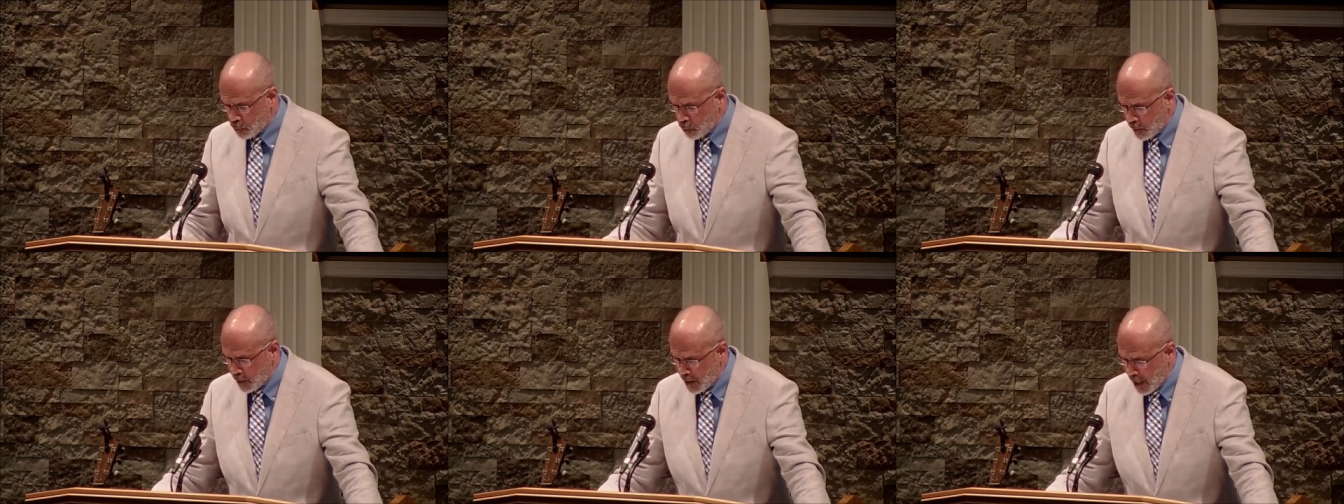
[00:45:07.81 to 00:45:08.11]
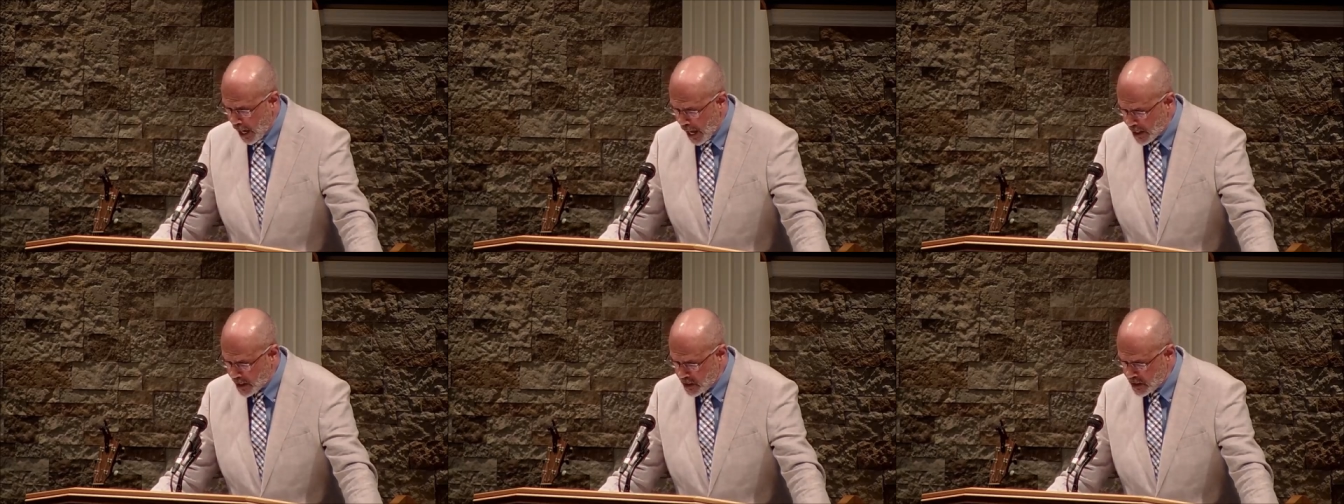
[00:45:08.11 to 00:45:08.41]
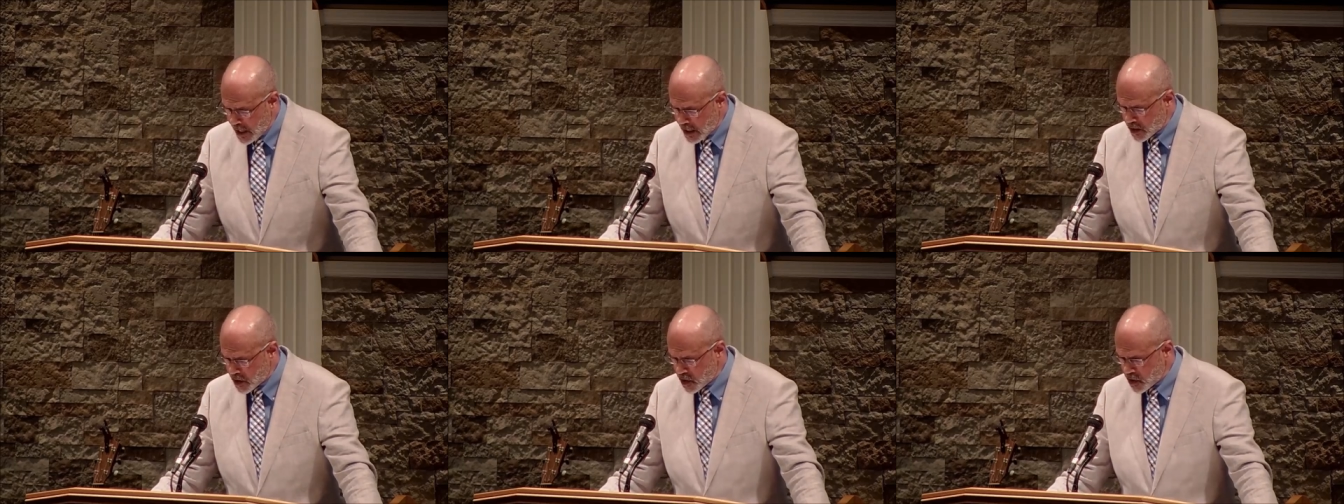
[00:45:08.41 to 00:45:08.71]
were not
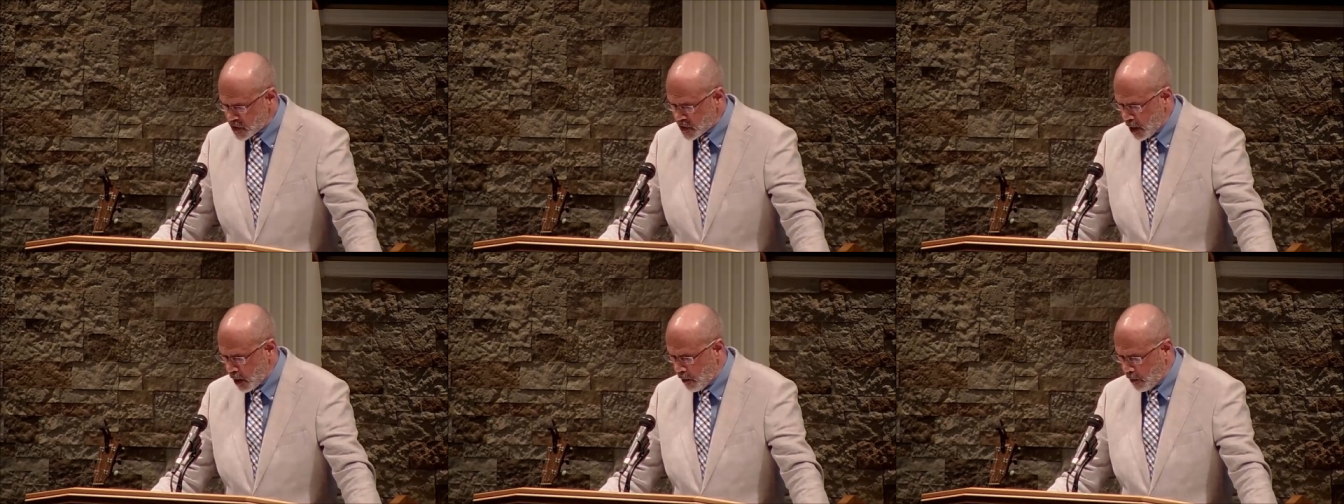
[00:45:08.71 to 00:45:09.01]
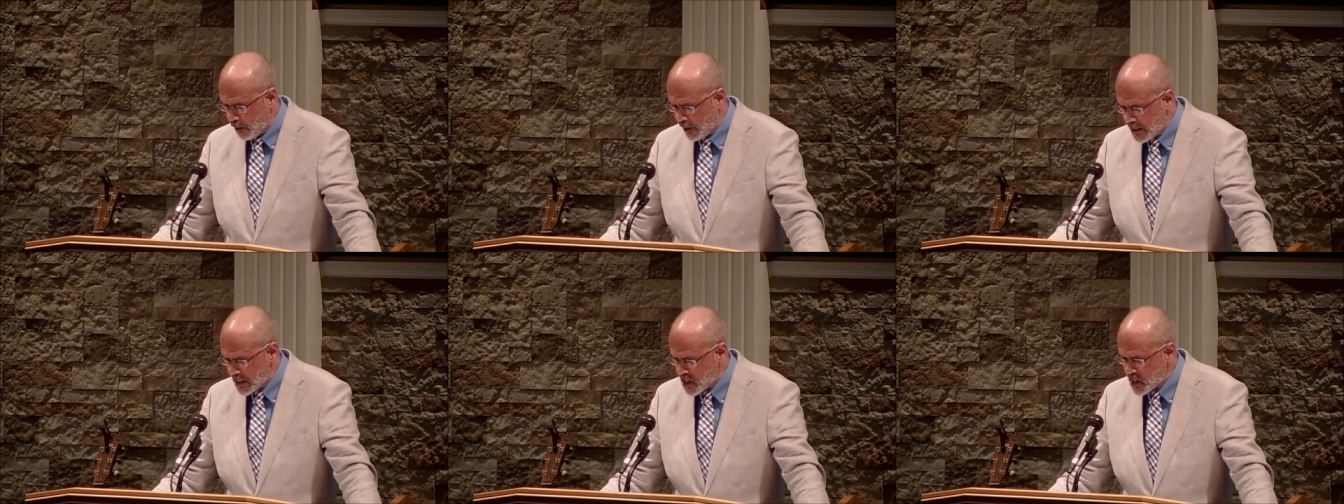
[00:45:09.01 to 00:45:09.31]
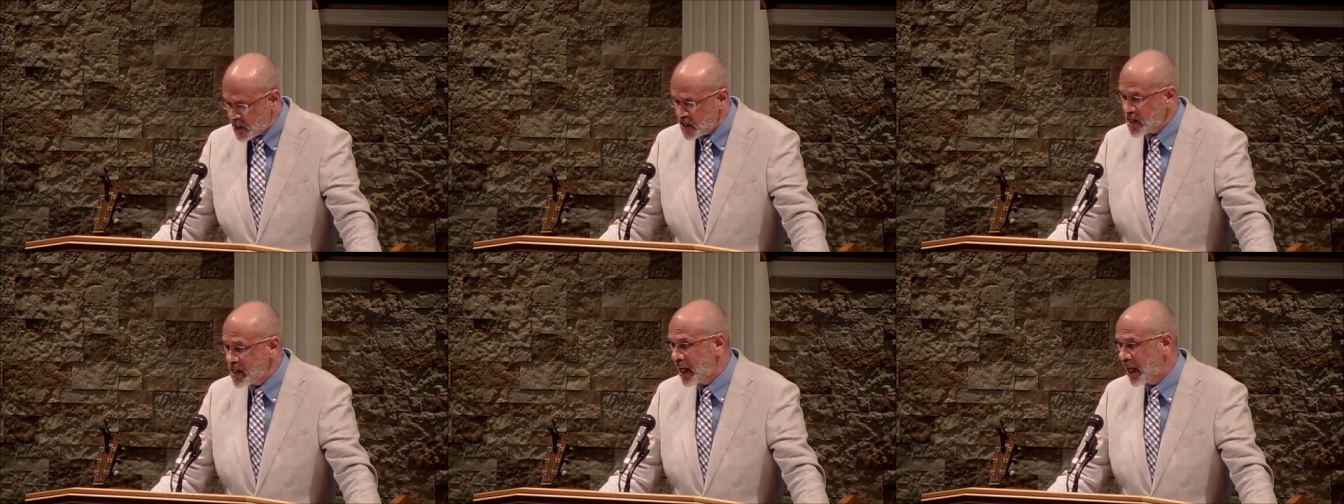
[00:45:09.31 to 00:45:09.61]
necessarily
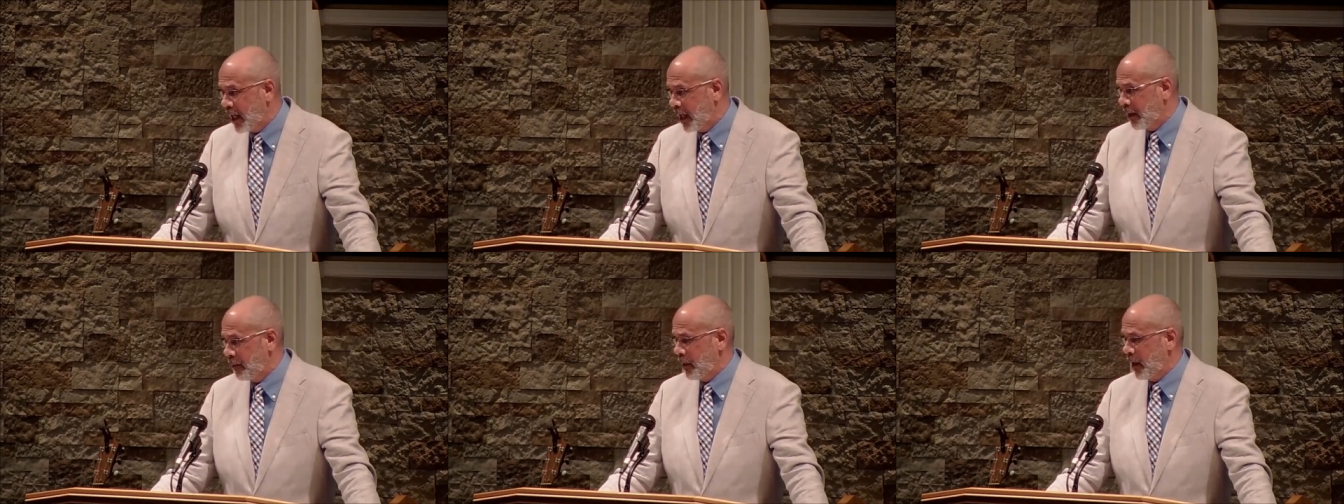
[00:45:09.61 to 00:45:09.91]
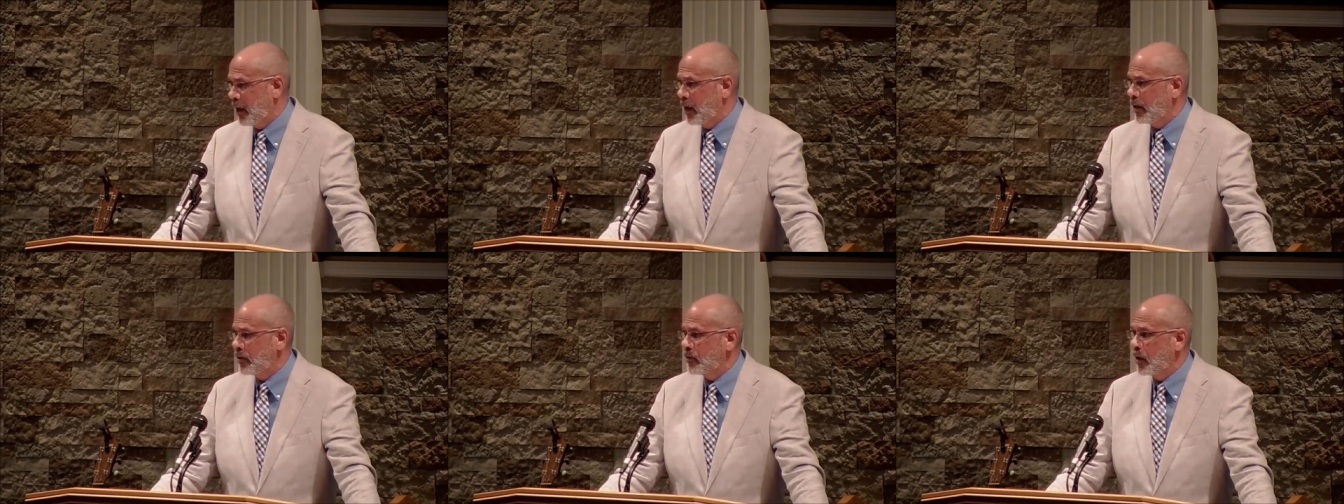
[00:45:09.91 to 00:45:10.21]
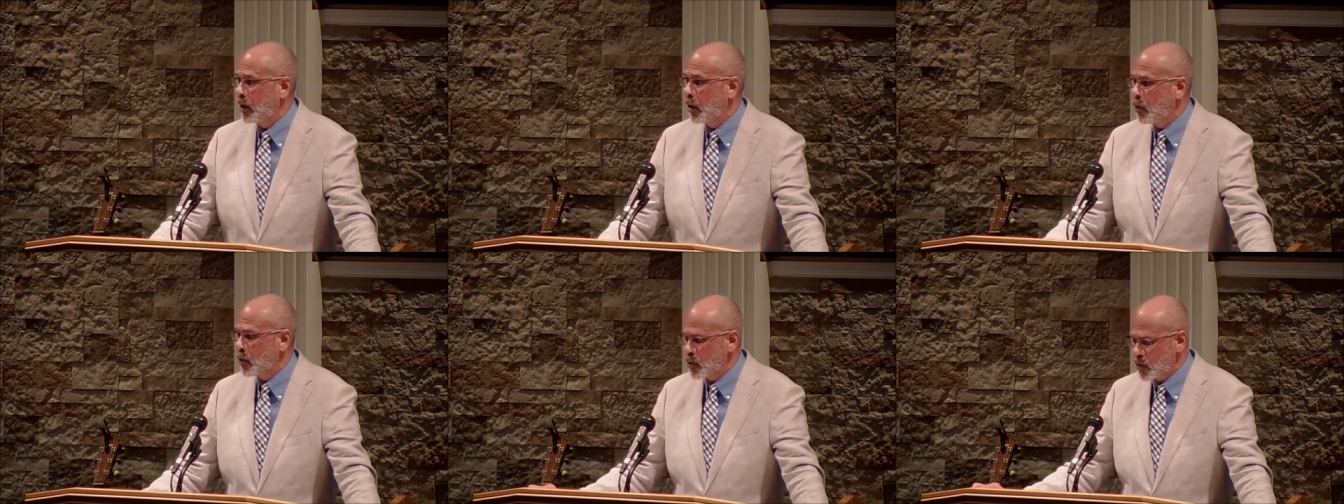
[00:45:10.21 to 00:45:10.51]
sinning because
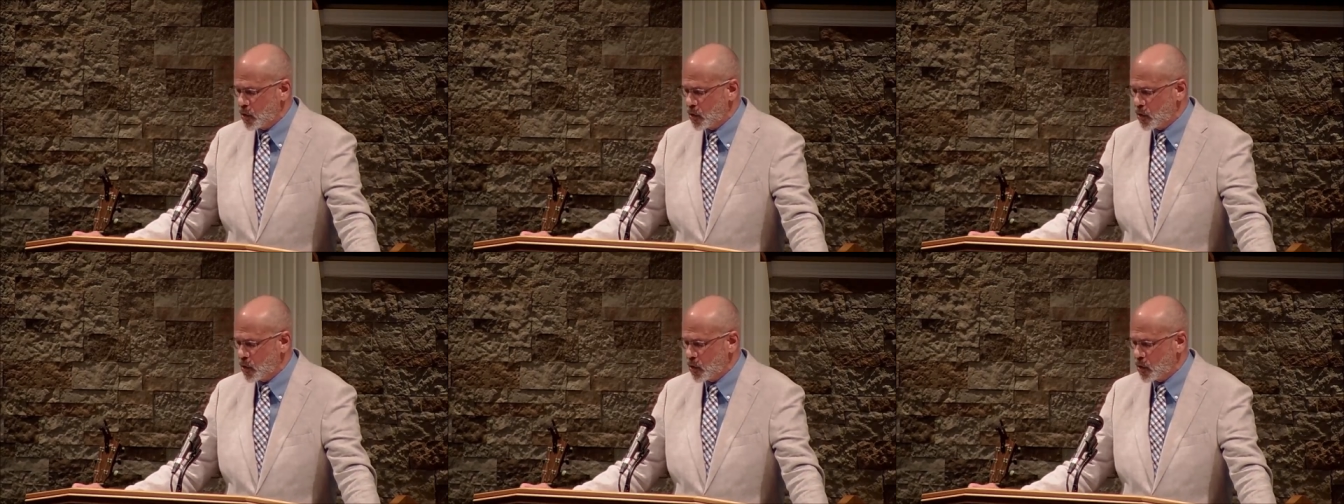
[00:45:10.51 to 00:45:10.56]
they owned